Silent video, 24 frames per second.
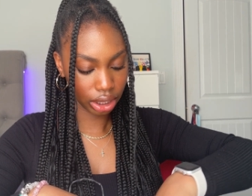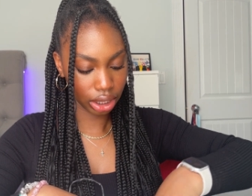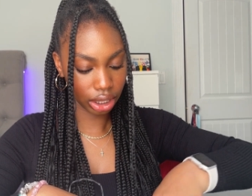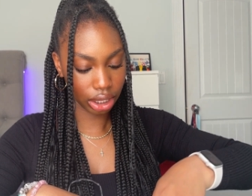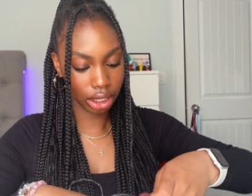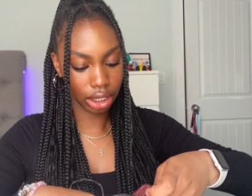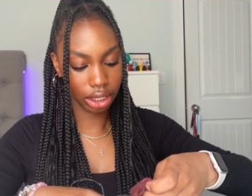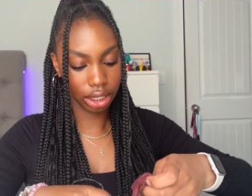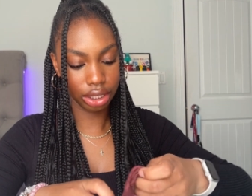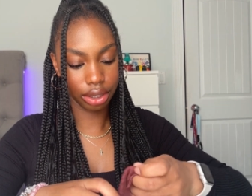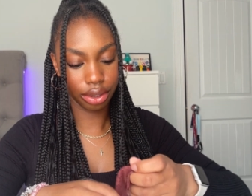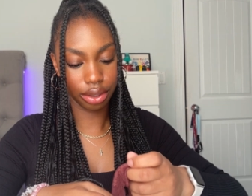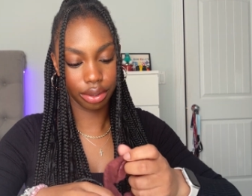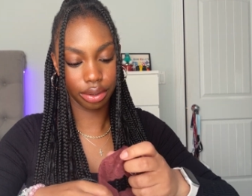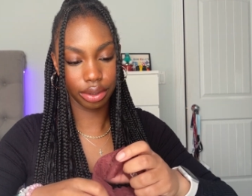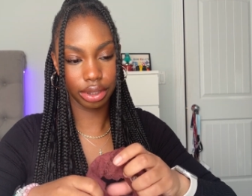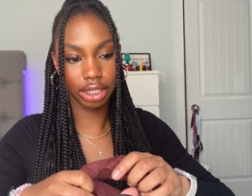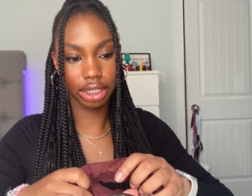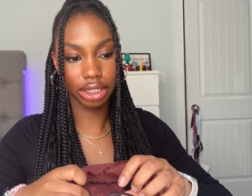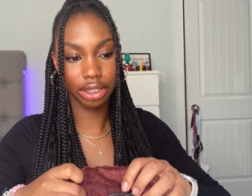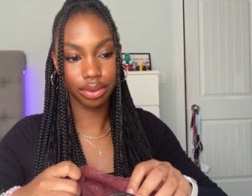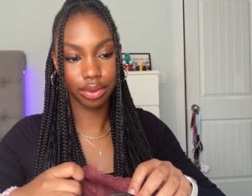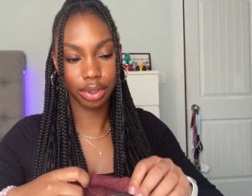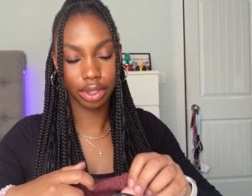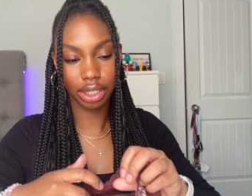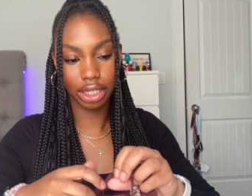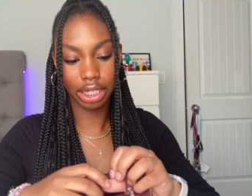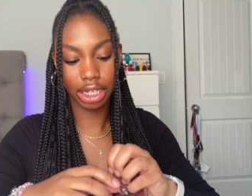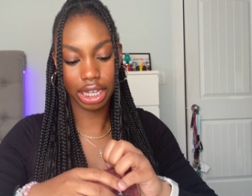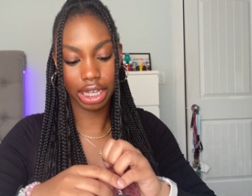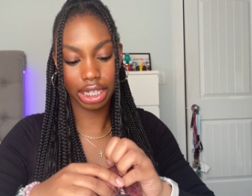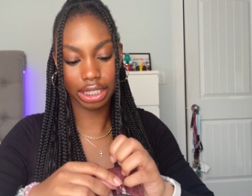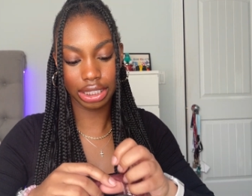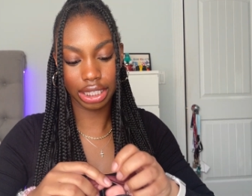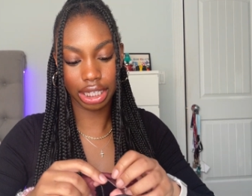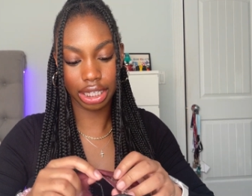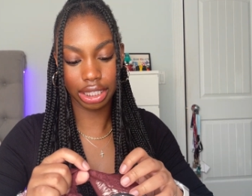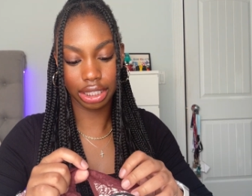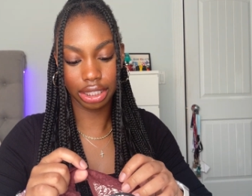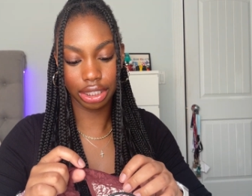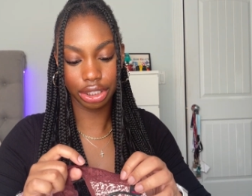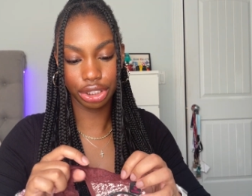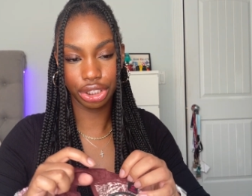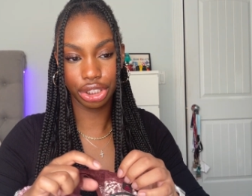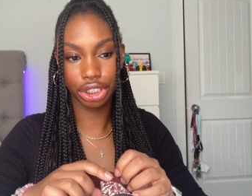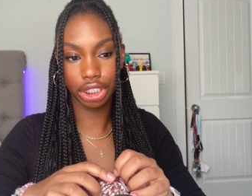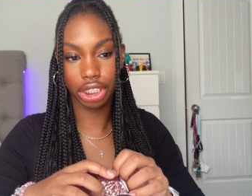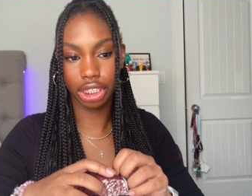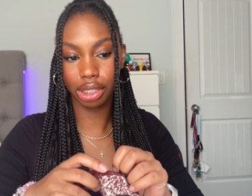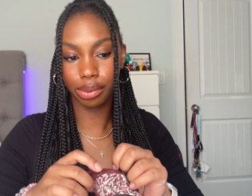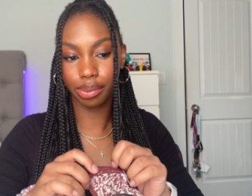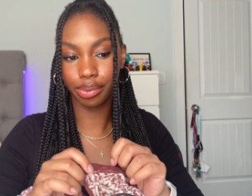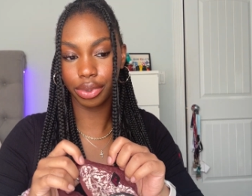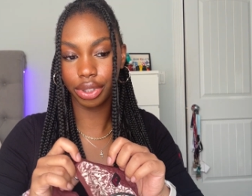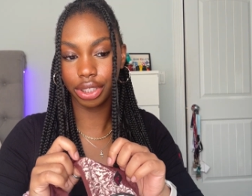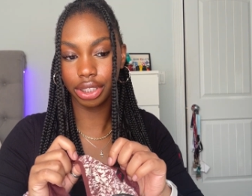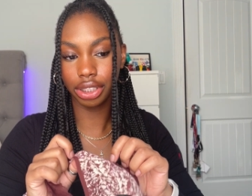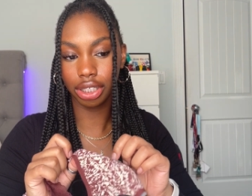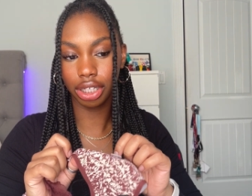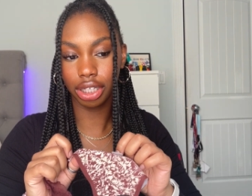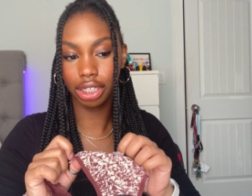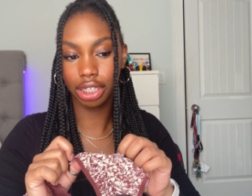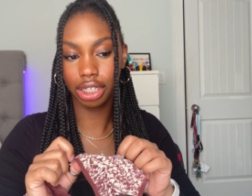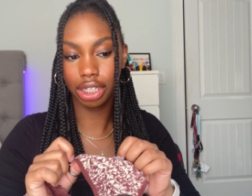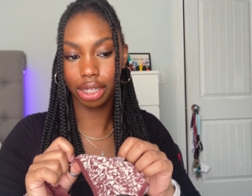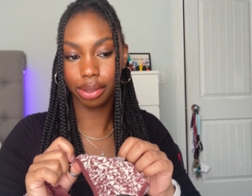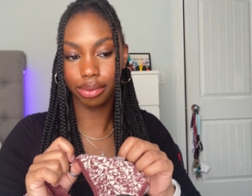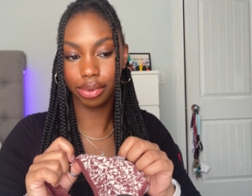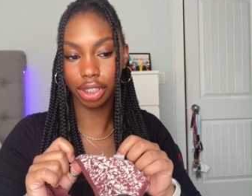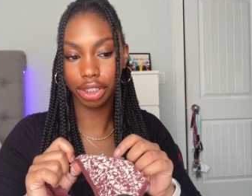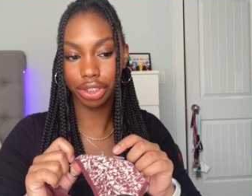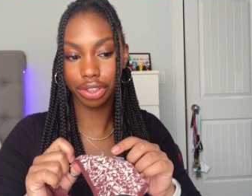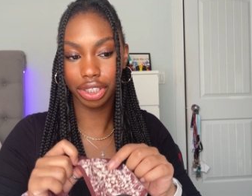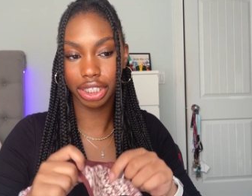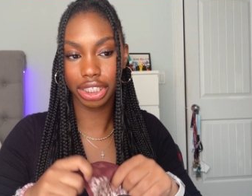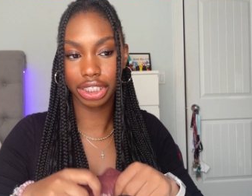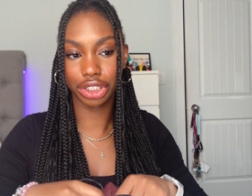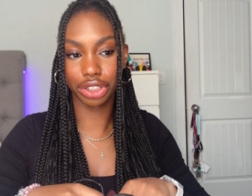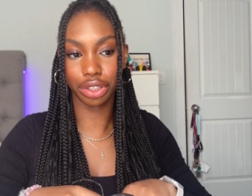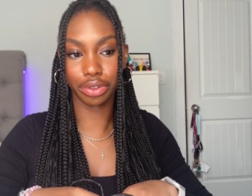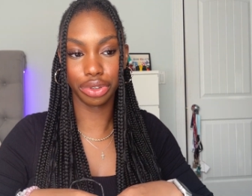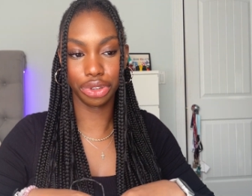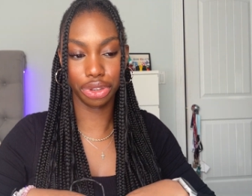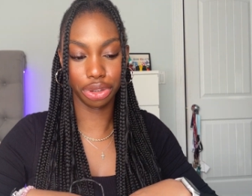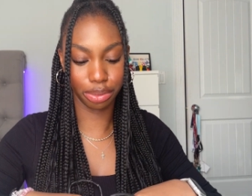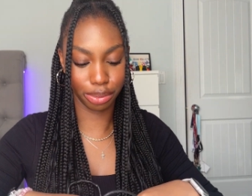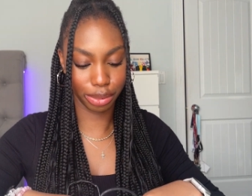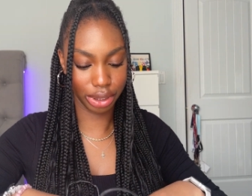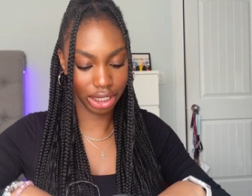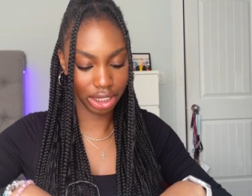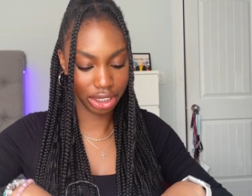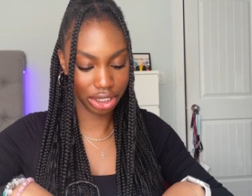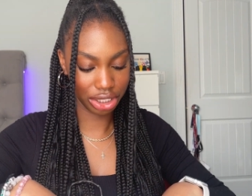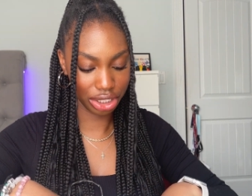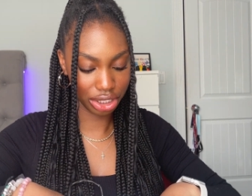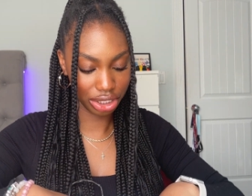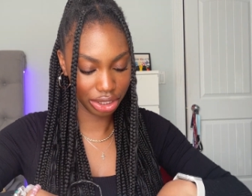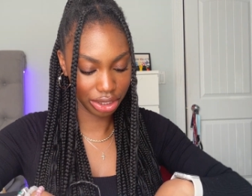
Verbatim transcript: a little this one it has like a little cheetah print on it i'm not trying to show too much